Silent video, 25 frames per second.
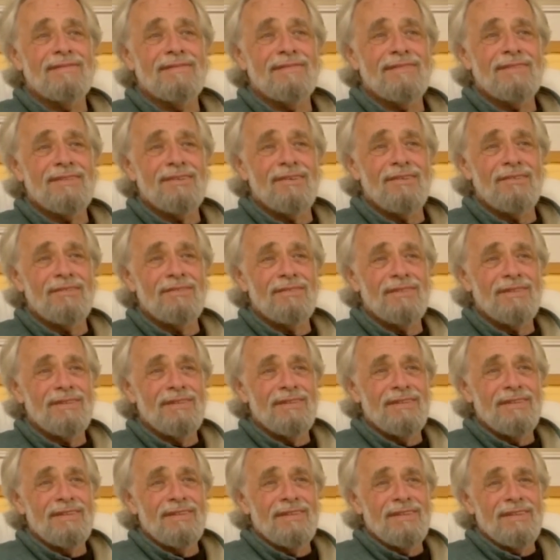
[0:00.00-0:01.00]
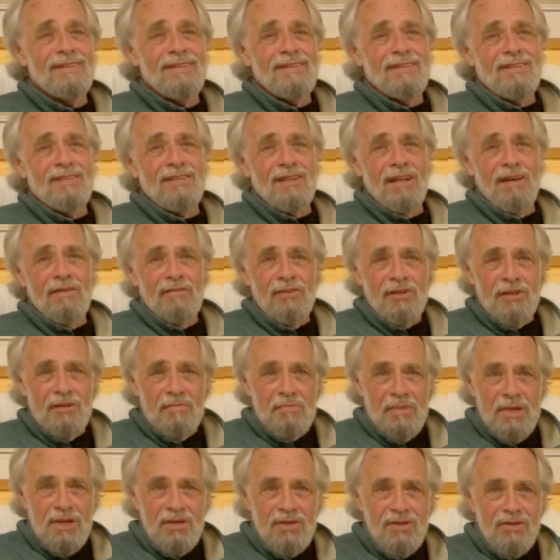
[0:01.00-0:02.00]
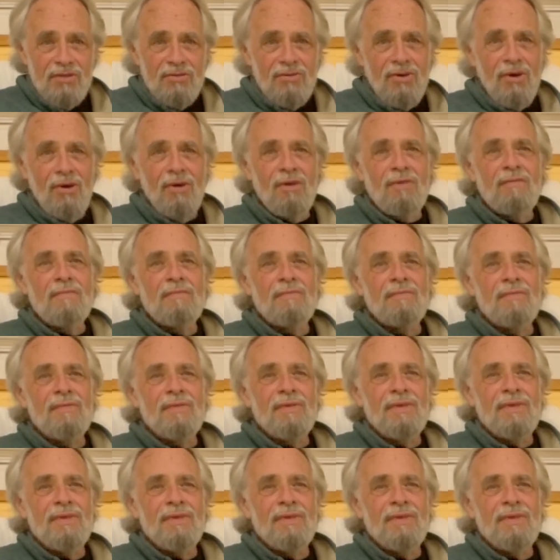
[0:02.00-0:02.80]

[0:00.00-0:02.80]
So it's lovely to meet you all.